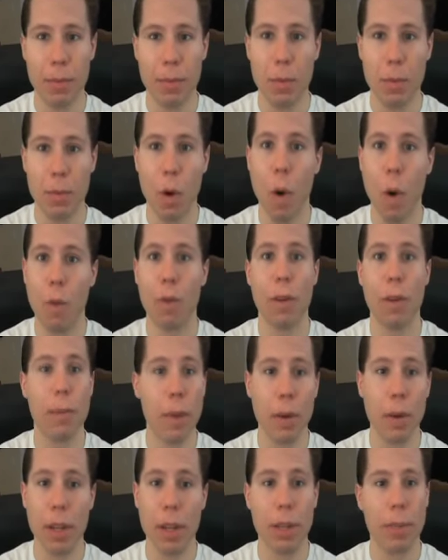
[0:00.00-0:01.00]
over a
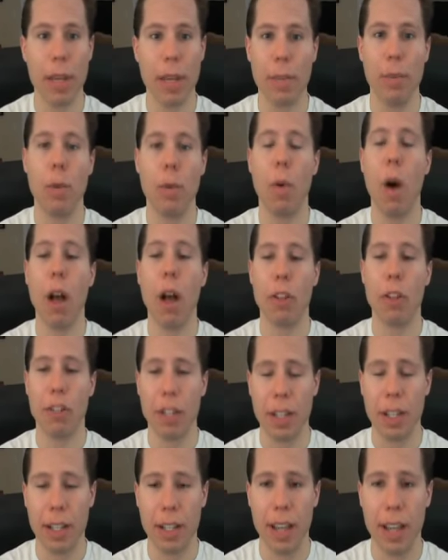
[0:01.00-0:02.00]
million people
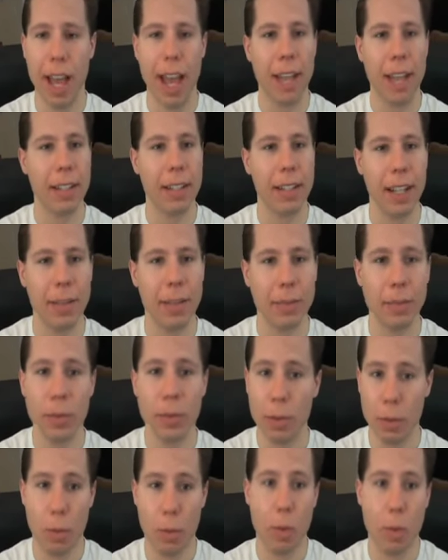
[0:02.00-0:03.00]
watching, and well,
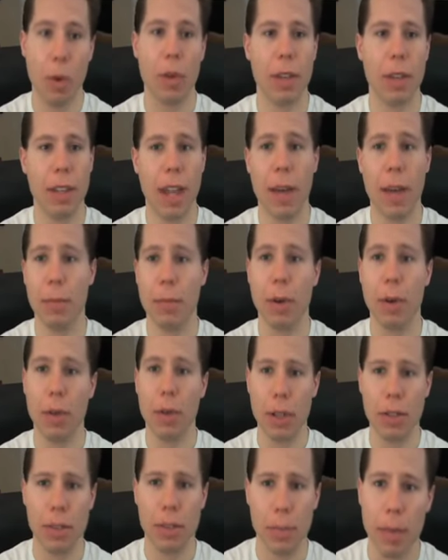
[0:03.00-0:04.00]
more than that,
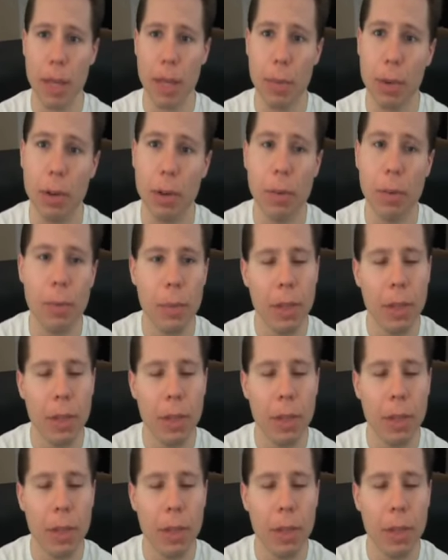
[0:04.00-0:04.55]
millions of people.